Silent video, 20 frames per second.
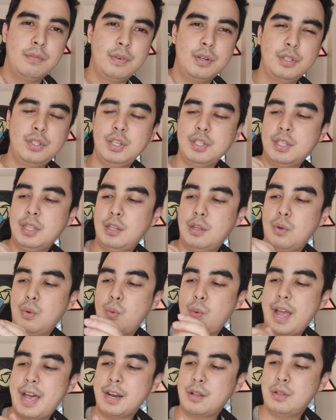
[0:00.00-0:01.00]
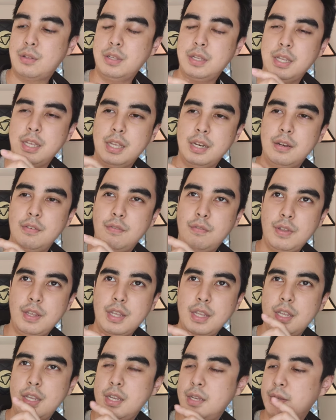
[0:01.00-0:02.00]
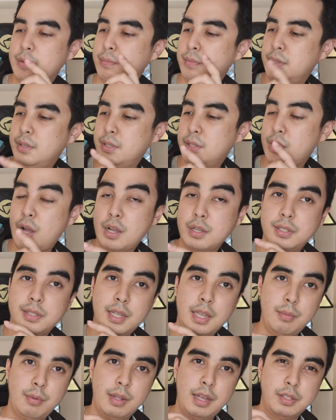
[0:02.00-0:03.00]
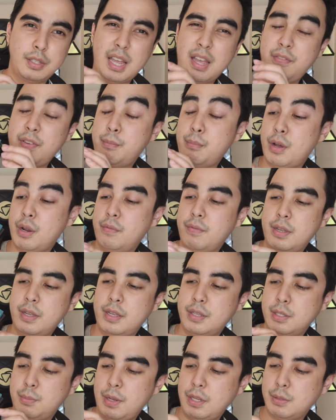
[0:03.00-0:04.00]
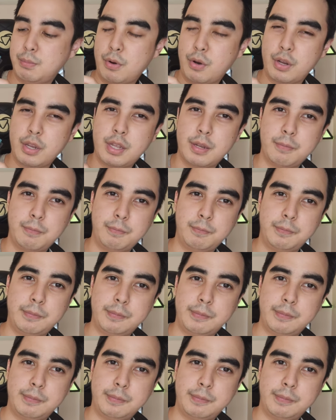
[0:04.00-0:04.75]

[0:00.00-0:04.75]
There's just a little rattle in the stop stabilizer. I haven't on the spacebar yet.